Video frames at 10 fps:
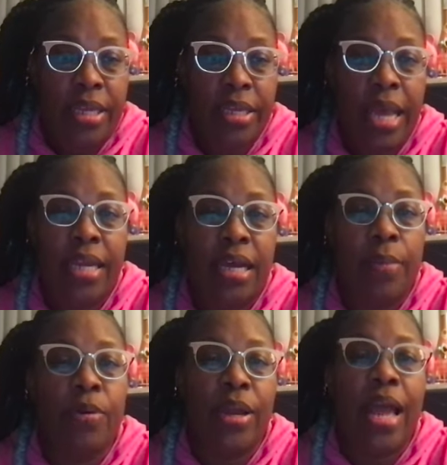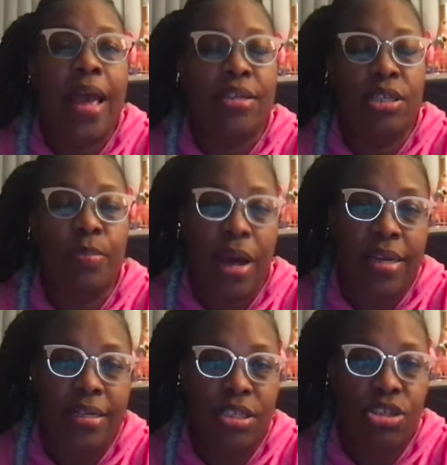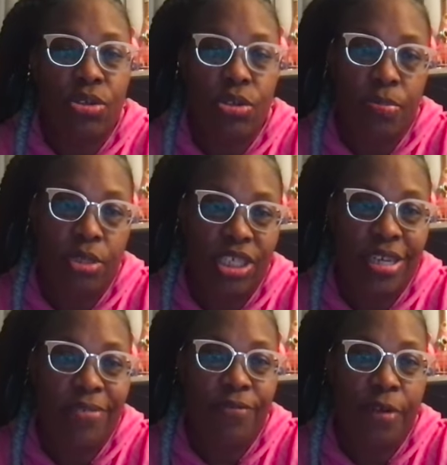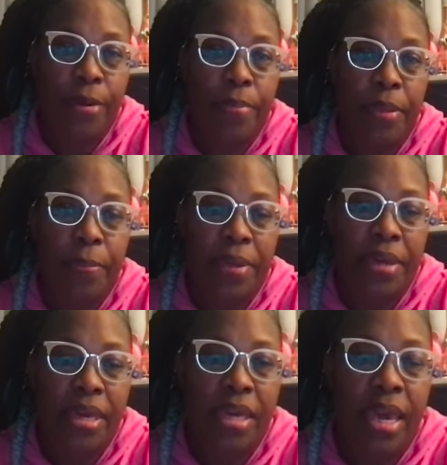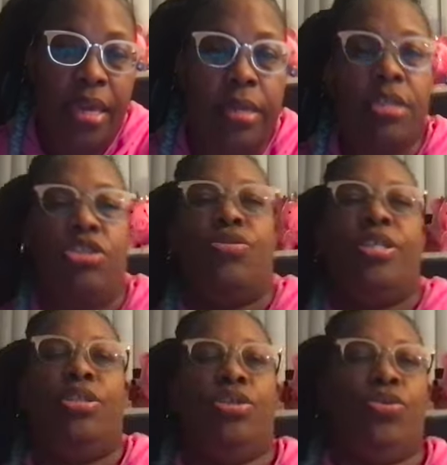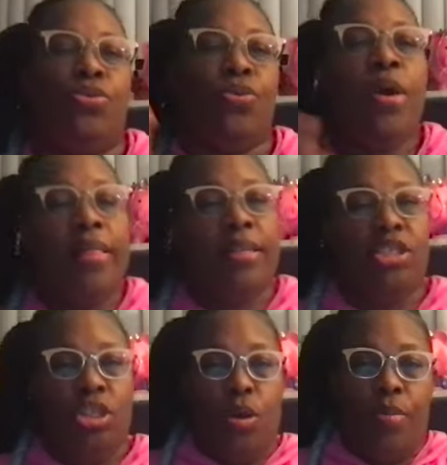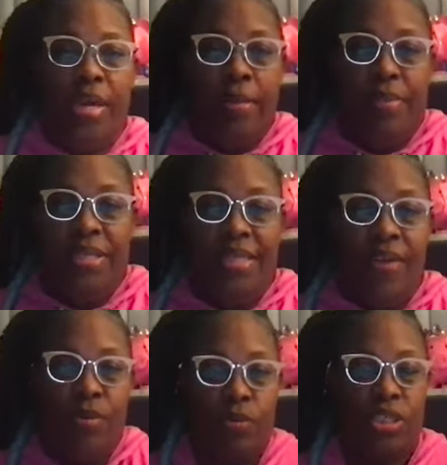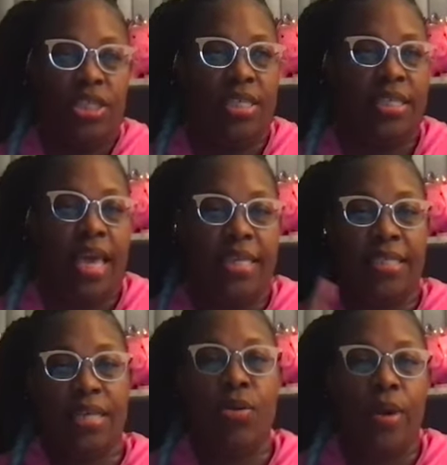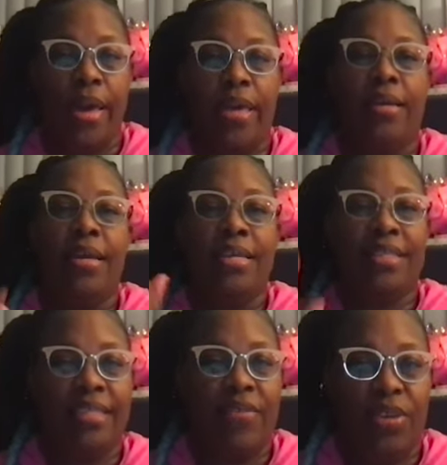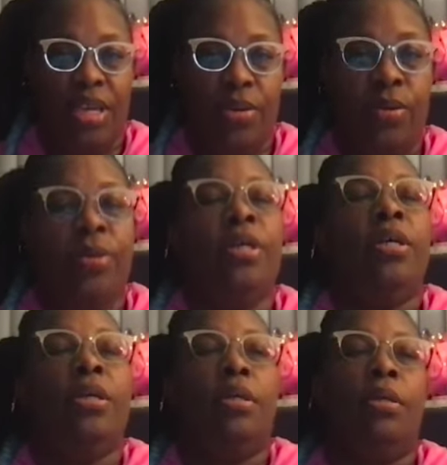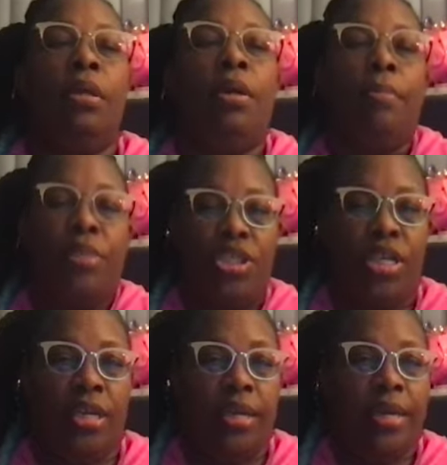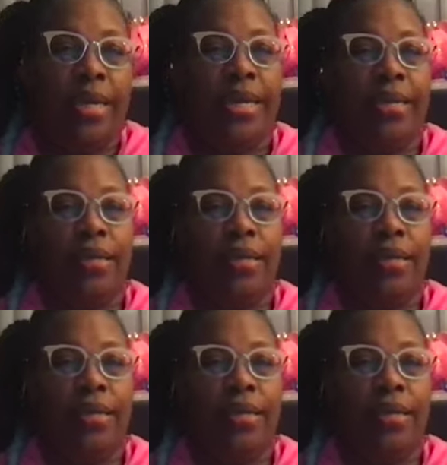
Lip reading: I didn't upgrade. I actually bought an additional machine from the PE800 to the Janome MB7, which is a single head 7 needle machine. And